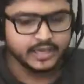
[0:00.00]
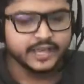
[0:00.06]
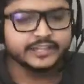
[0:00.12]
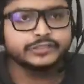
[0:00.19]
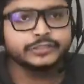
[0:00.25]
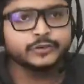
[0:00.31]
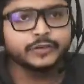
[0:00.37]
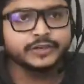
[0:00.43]

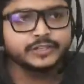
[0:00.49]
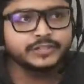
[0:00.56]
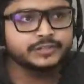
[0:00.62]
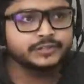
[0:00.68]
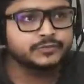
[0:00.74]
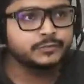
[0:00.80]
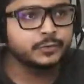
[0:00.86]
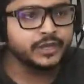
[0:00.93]
It took
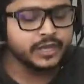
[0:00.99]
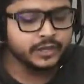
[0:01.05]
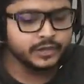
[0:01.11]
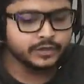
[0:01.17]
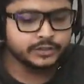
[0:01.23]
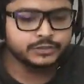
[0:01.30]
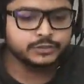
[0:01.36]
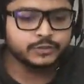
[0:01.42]
us 3
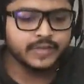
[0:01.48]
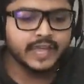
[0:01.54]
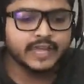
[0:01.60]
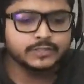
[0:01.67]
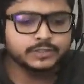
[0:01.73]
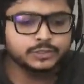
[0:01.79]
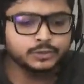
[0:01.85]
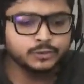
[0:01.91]
years to
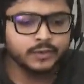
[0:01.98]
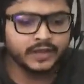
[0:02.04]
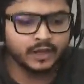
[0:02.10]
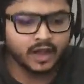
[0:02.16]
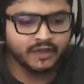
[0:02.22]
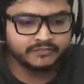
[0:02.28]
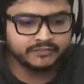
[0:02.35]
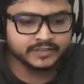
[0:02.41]
get to an
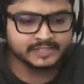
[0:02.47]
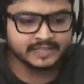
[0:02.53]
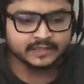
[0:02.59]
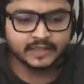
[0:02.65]
office,